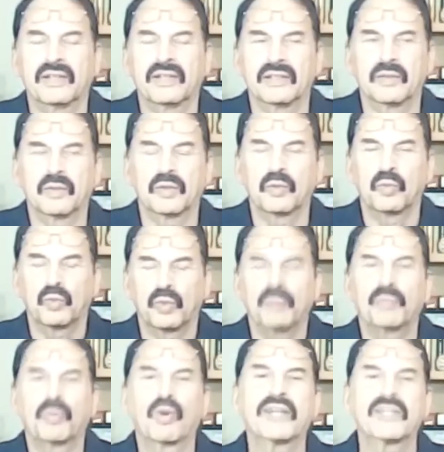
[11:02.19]

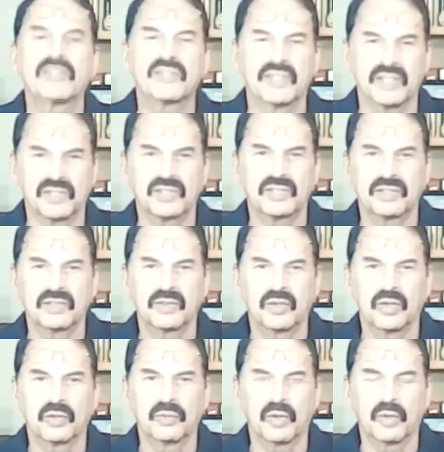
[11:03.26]
repressed this
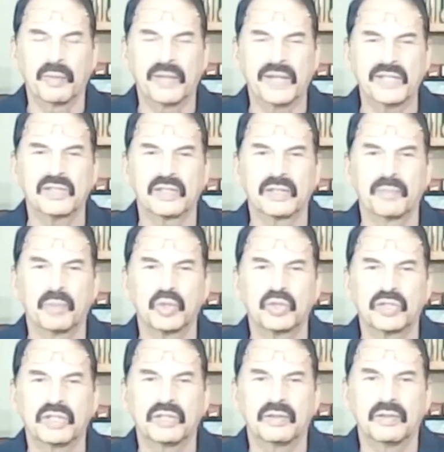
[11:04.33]
or basically pushed
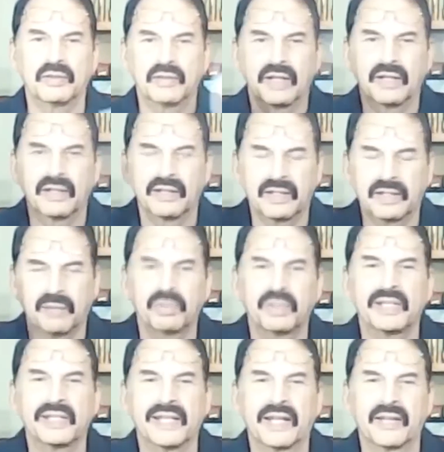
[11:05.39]
it
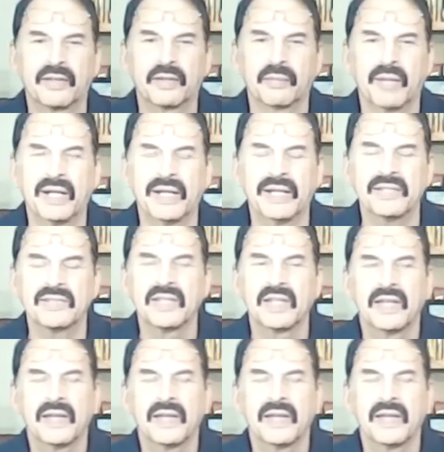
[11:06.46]
completely out of their minds.